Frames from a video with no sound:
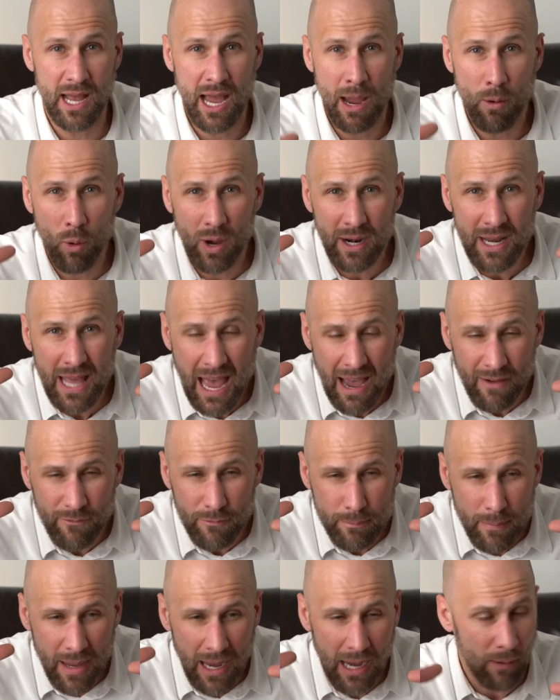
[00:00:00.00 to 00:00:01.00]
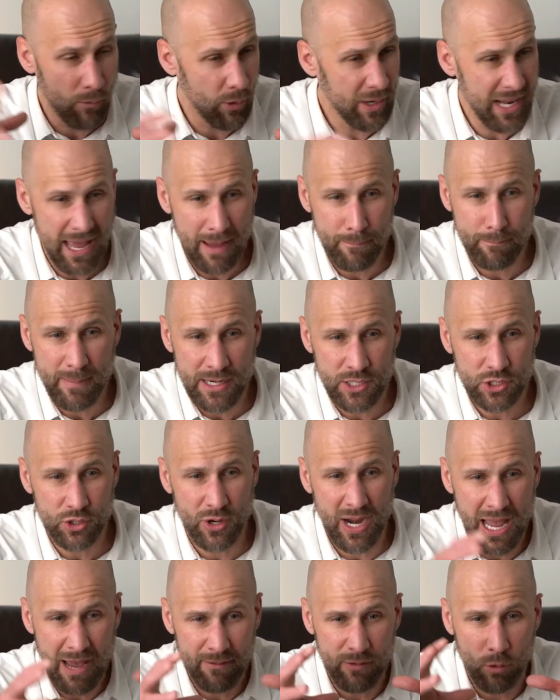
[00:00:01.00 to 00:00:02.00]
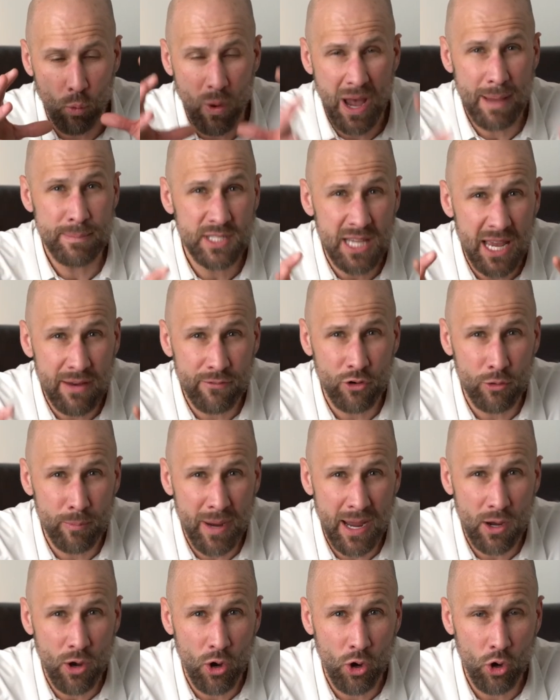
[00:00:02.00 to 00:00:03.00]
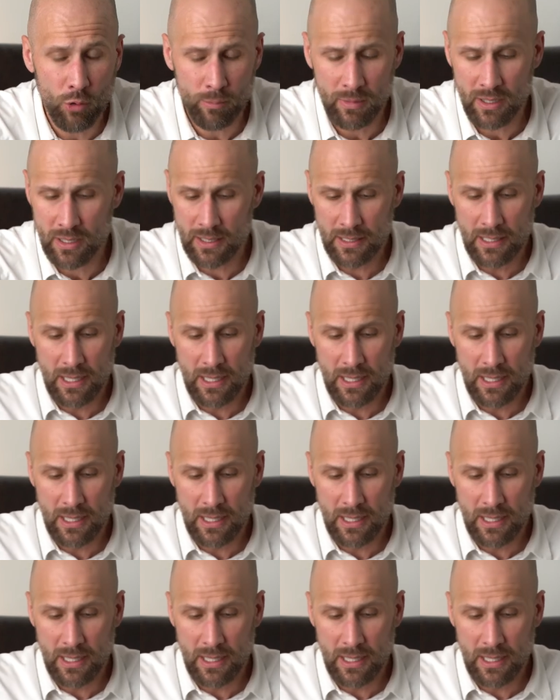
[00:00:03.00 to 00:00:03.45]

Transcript: I want to make sure I have a website for my home.